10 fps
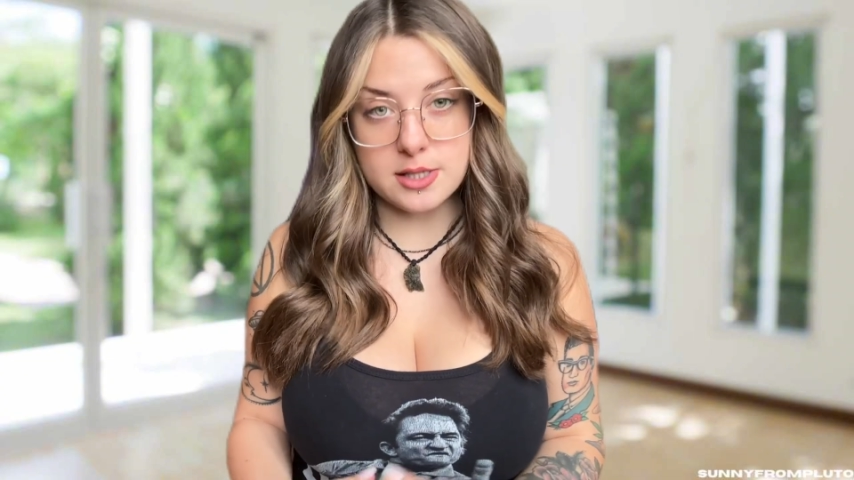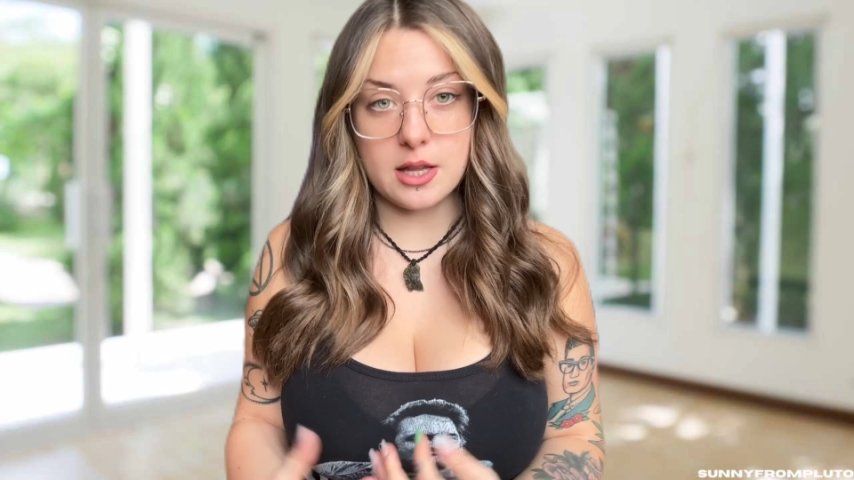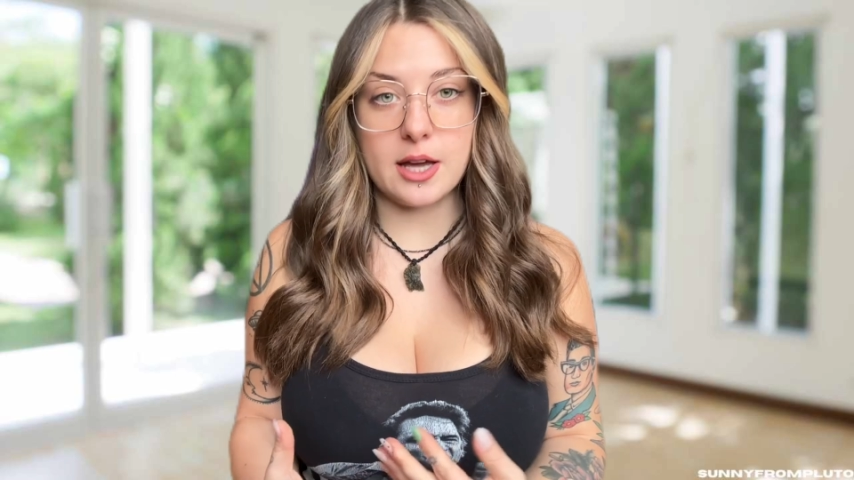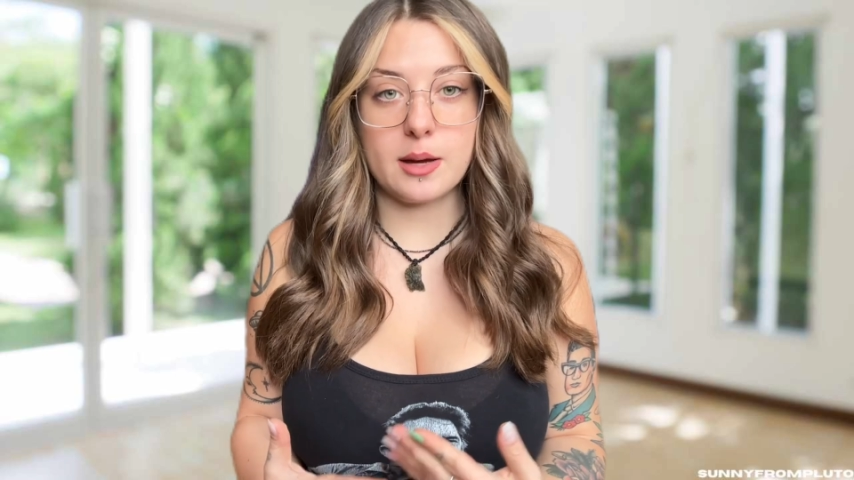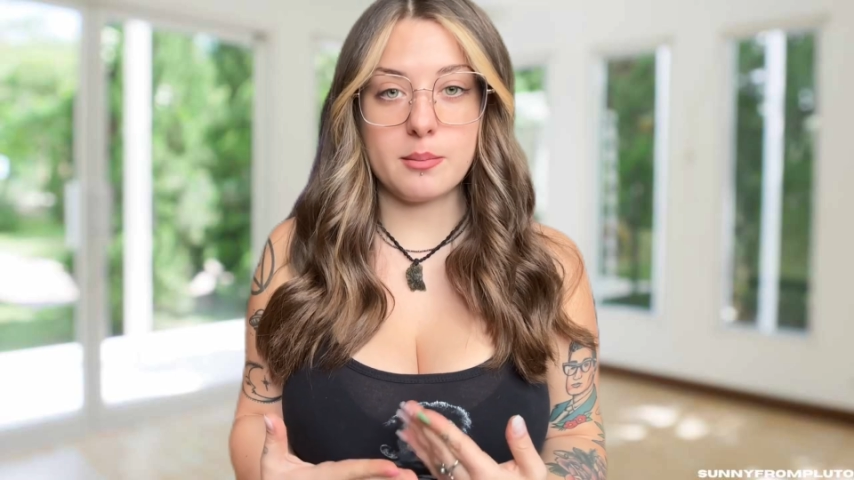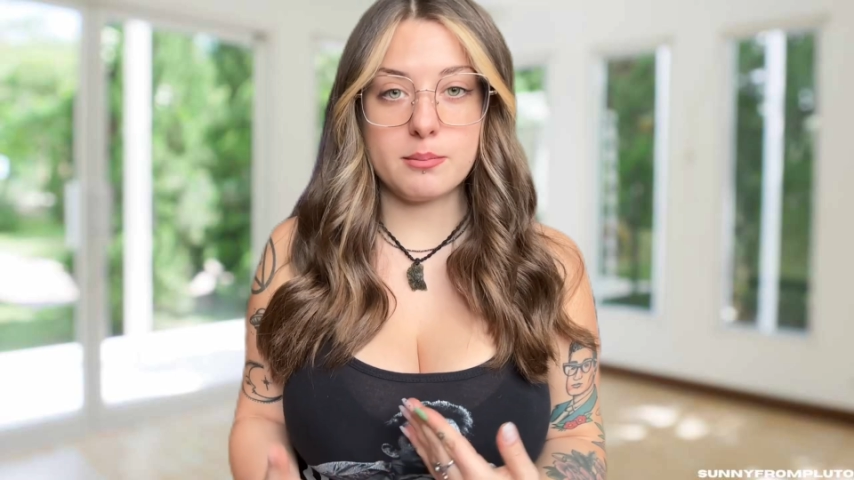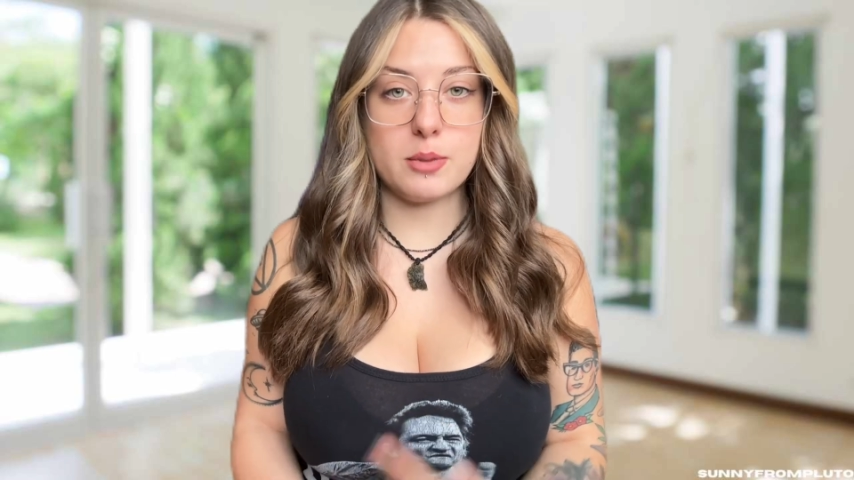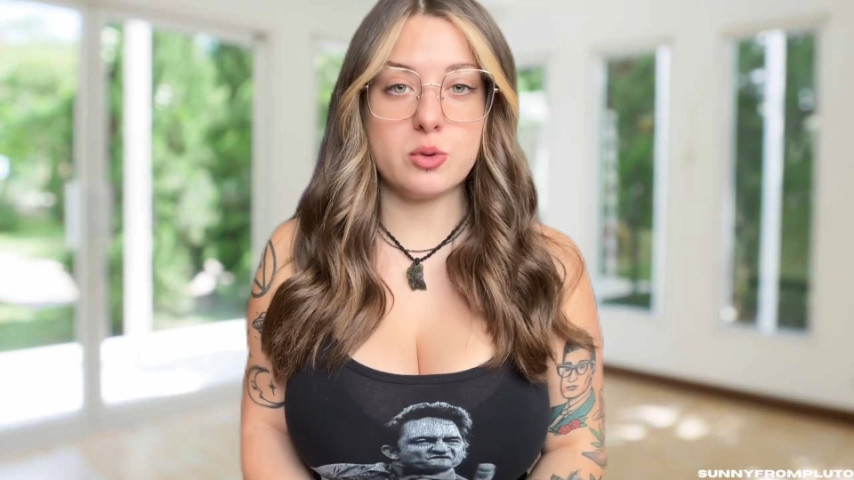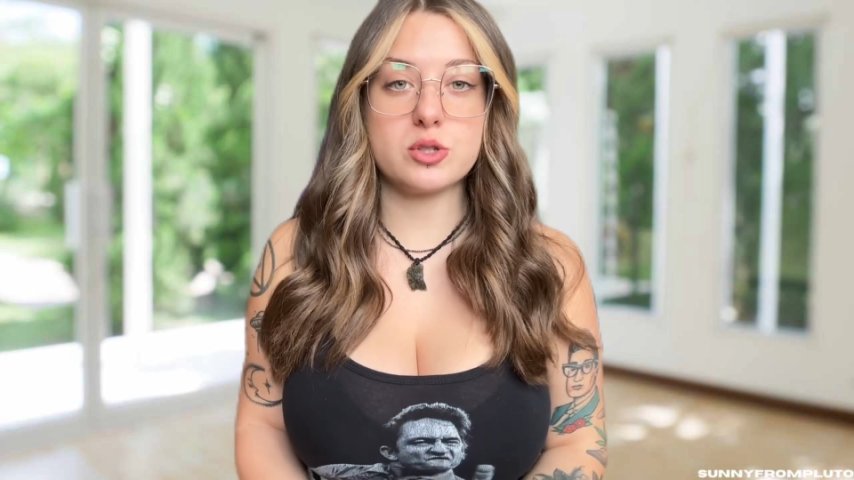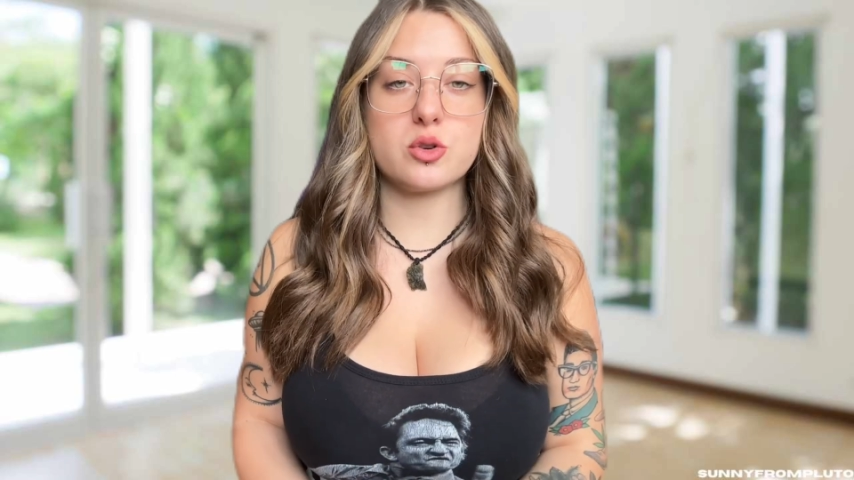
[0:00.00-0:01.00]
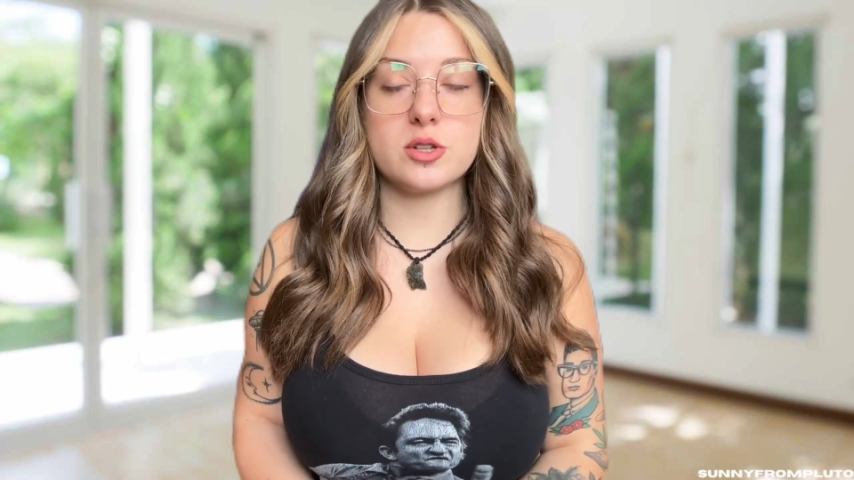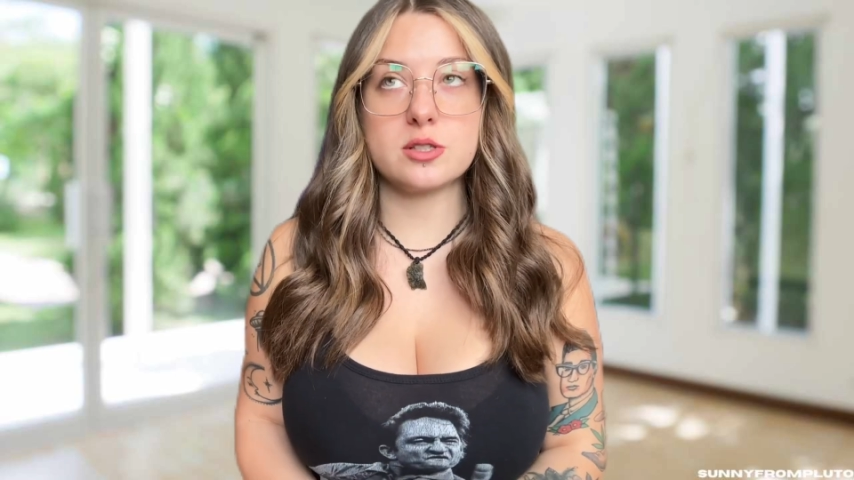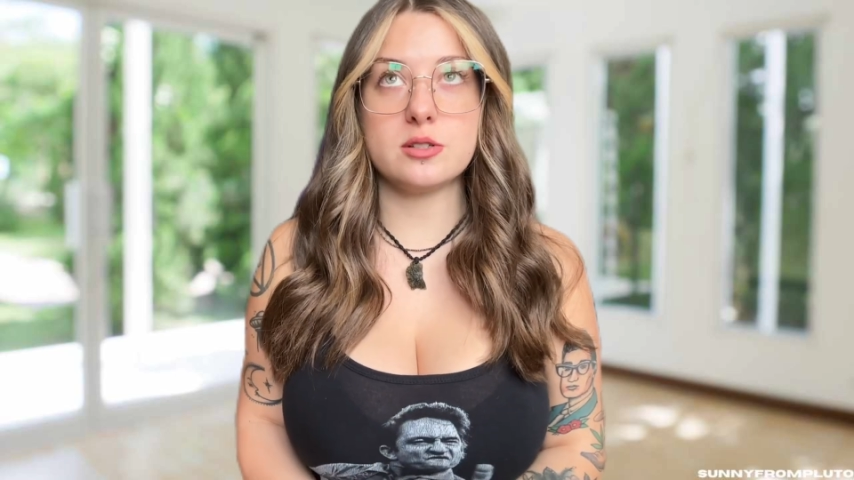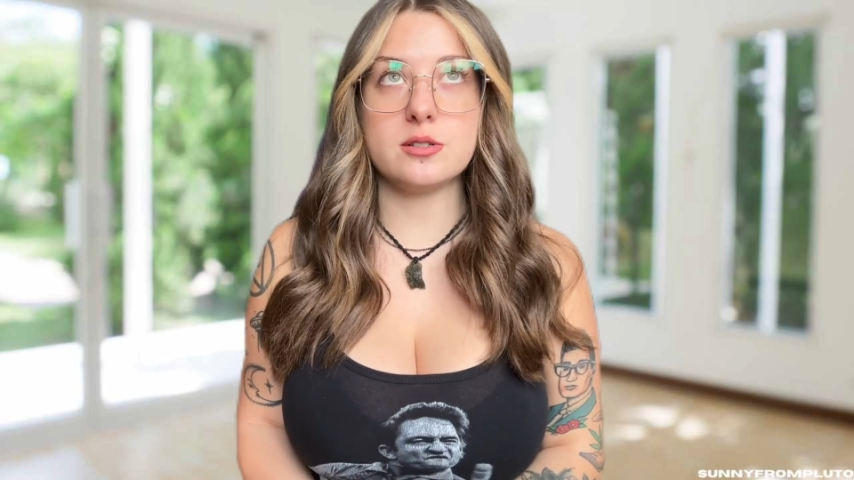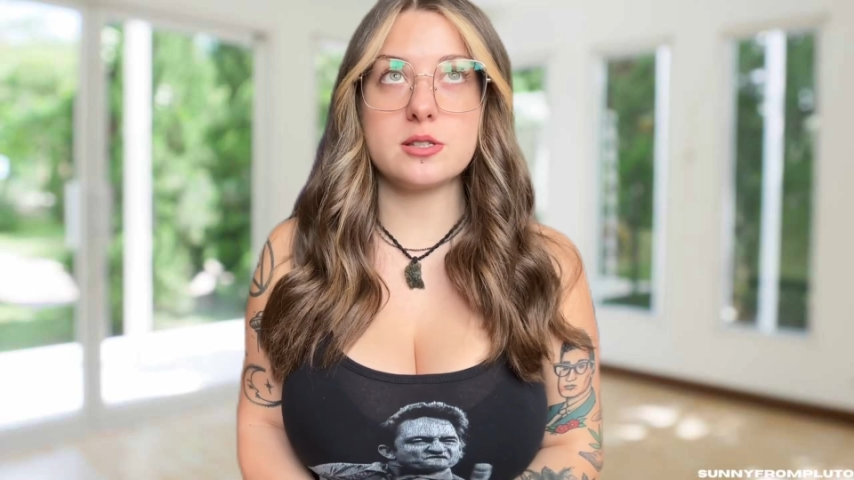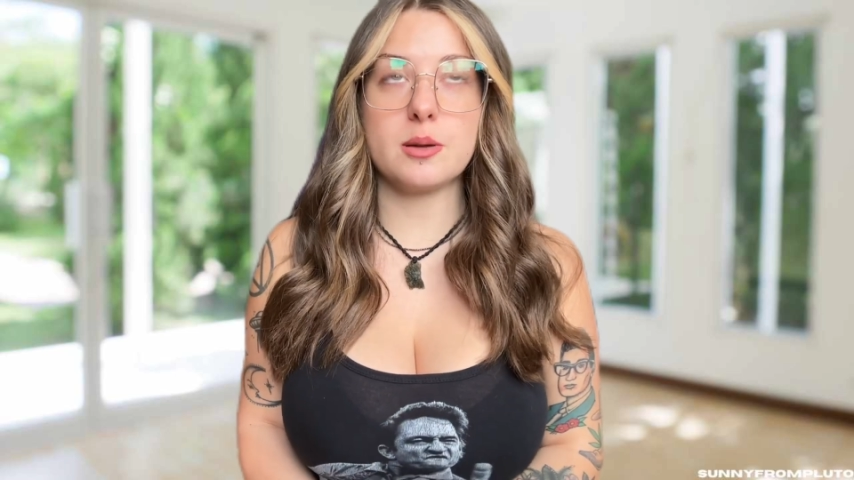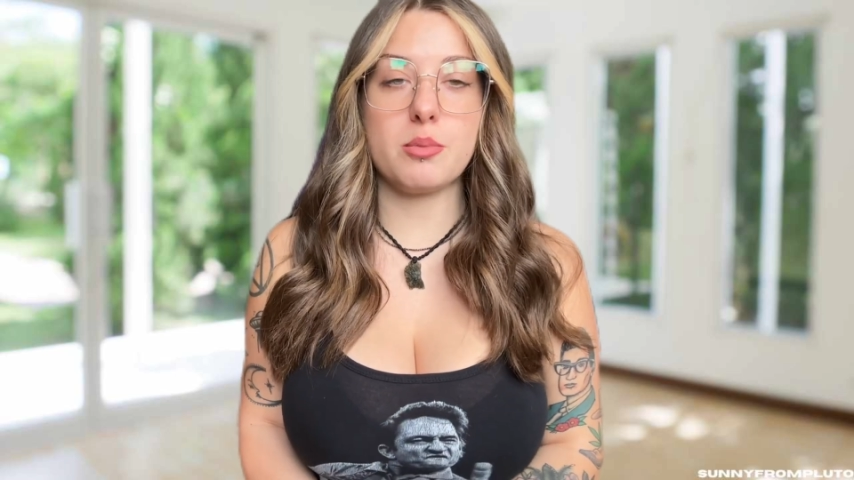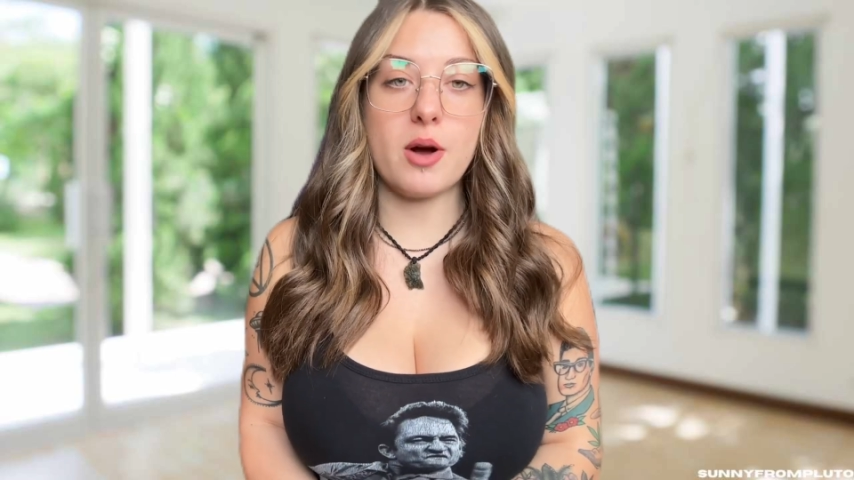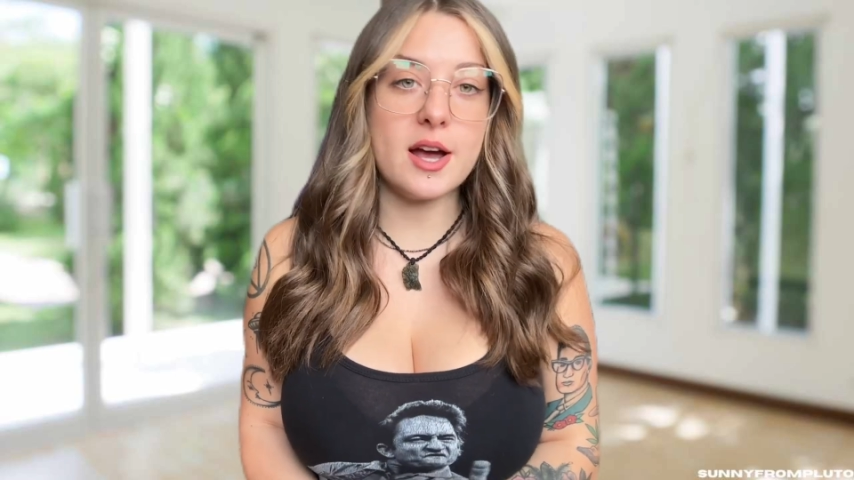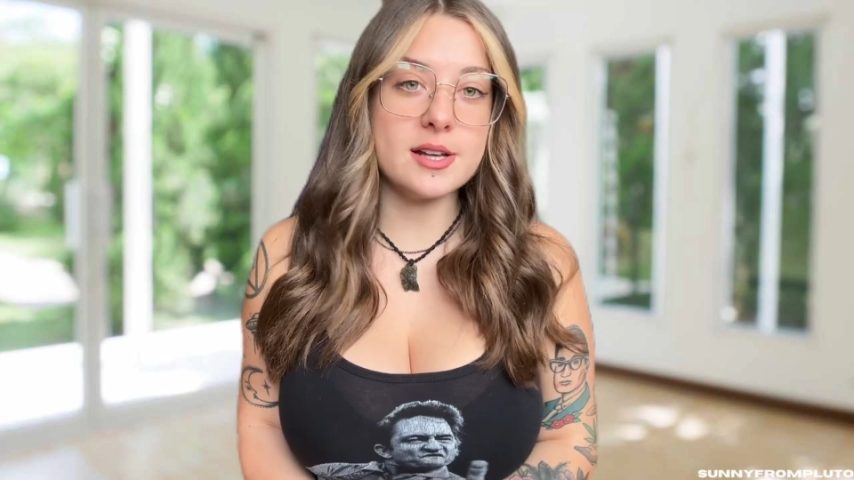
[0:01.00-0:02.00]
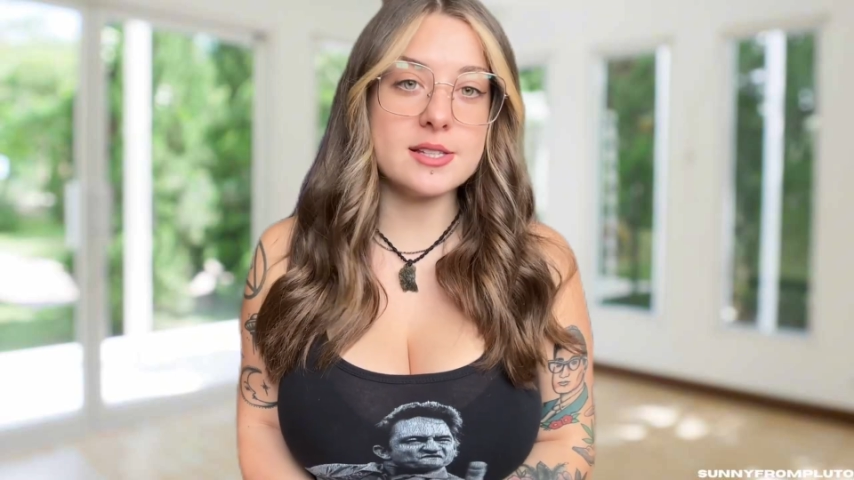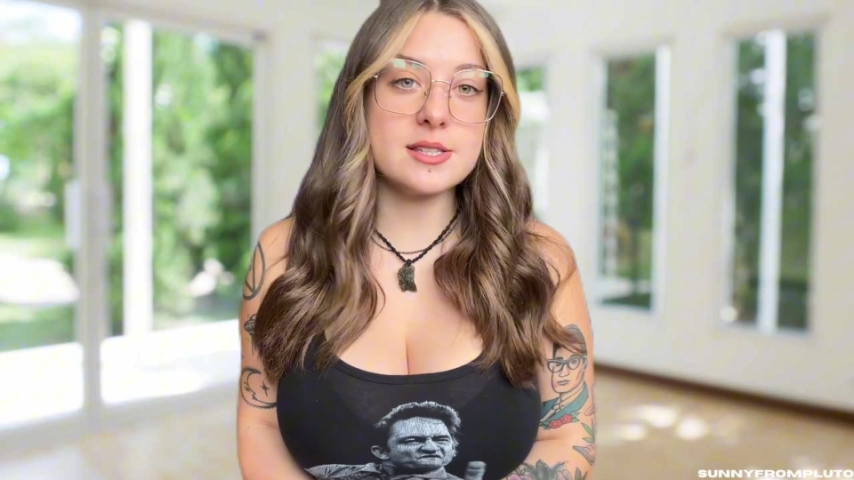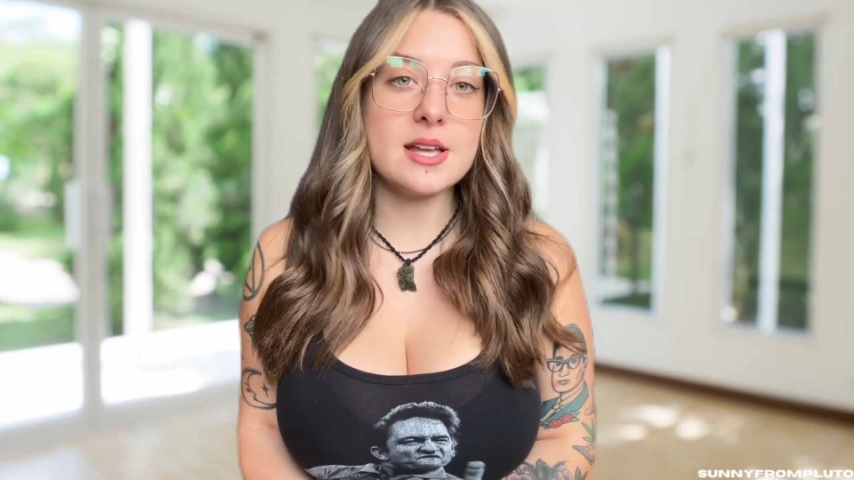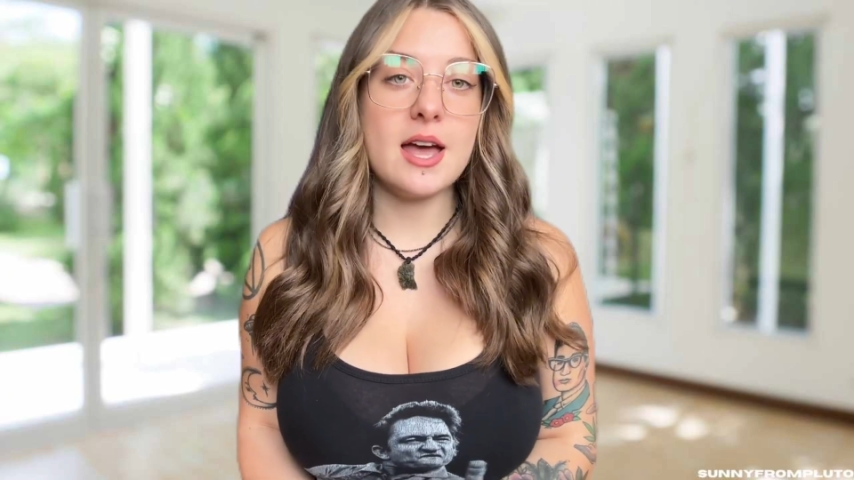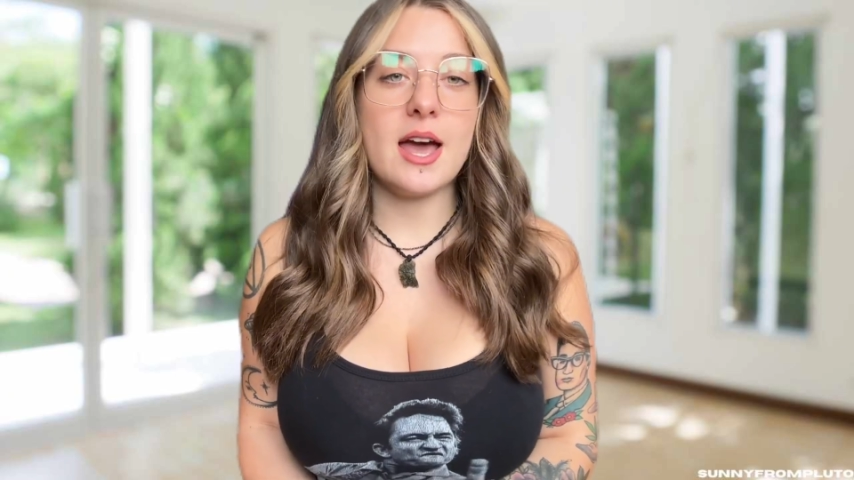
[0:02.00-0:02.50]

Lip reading: like most crystals, the price